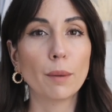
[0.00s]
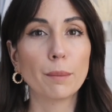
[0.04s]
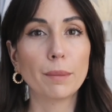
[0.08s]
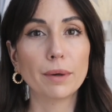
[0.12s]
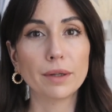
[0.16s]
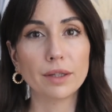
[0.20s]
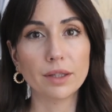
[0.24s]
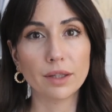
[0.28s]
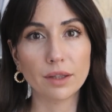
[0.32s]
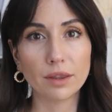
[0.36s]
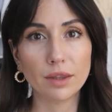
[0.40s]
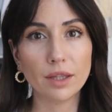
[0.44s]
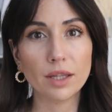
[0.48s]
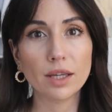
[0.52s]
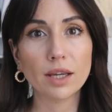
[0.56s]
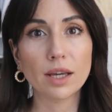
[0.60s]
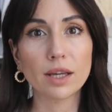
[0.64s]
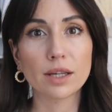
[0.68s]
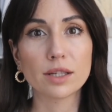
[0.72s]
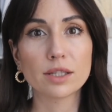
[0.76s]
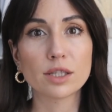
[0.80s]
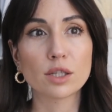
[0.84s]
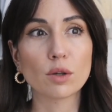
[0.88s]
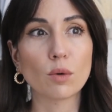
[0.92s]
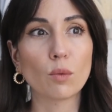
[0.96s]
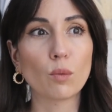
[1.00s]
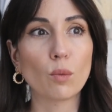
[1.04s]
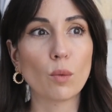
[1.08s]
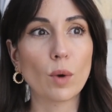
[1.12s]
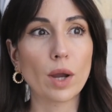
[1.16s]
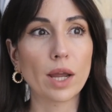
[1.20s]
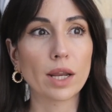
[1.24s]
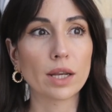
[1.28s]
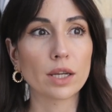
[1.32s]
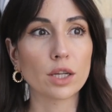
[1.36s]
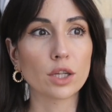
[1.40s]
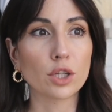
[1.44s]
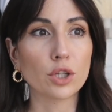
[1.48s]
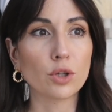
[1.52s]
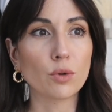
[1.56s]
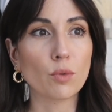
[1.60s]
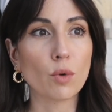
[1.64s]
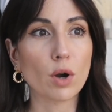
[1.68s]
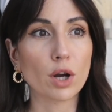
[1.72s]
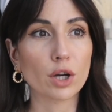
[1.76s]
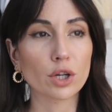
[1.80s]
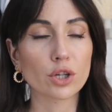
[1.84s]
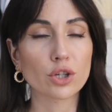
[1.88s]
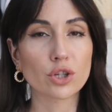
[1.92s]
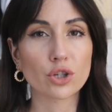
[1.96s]
But the thing is, when
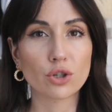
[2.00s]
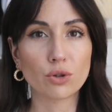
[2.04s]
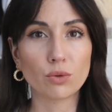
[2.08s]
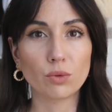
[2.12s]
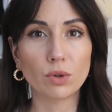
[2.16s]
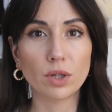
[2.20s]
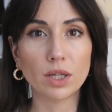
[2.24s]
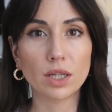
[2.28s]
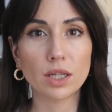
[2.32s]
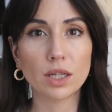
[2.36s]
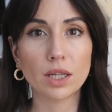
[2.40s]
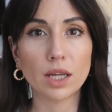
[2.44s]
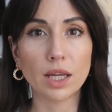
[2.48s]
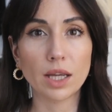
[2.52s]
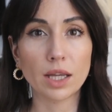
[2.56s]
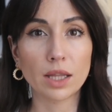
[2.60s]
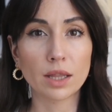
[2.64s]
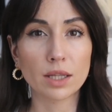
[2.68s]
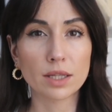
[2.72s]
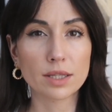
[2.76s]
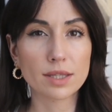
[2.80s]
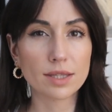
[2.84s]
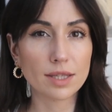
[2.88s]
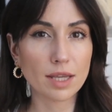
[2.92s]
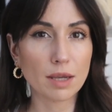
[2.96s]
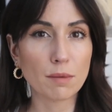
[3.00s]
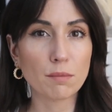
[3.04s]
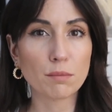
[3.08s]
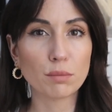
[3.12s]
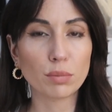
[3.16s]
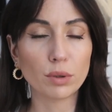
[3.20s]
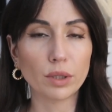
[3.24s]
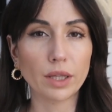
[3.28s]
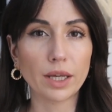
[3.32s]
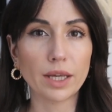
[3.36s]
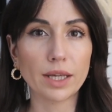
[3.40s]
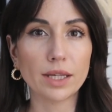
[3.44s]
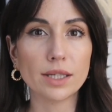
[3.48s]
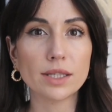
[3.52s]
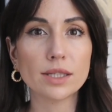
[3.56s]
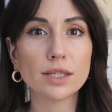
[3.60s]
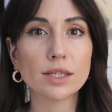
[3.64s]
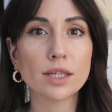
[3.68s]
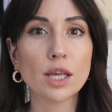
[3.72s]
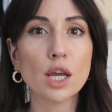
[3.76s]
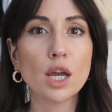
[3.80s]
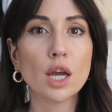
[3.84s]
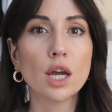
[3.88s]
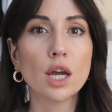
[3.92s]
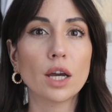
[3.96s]
you are shooting in the same
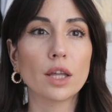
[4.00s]
place,